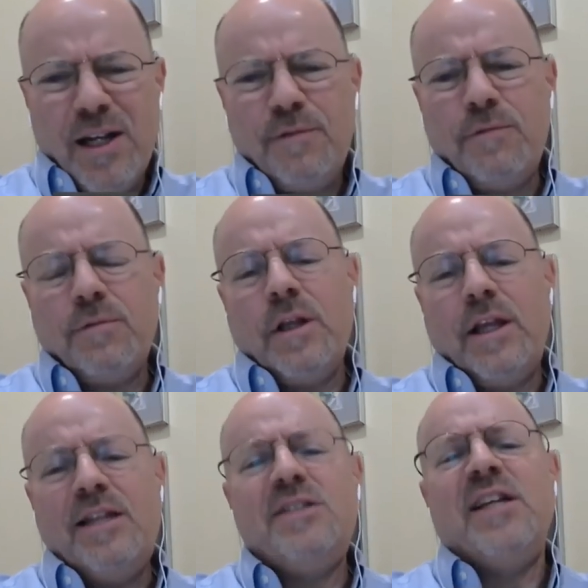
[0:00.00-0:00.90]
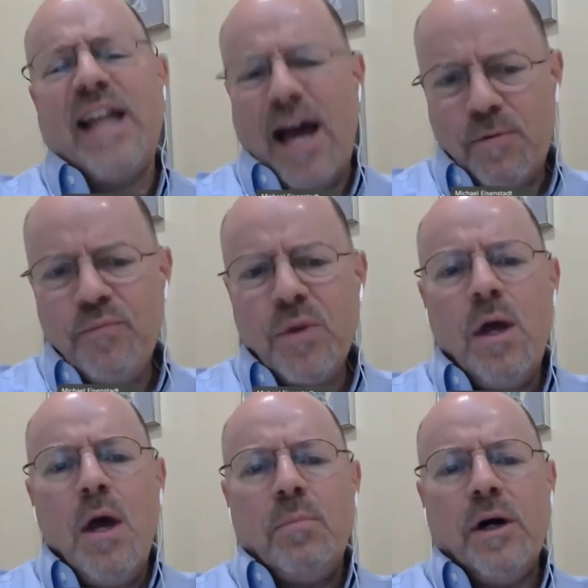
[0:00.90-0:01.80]
of easing now.
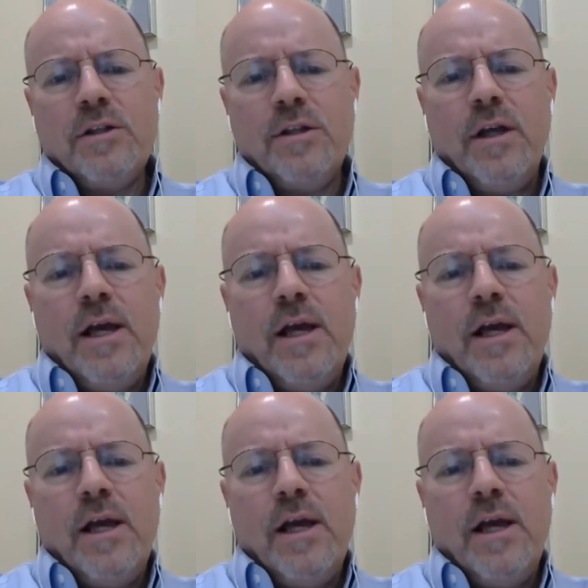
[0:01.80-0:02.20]
But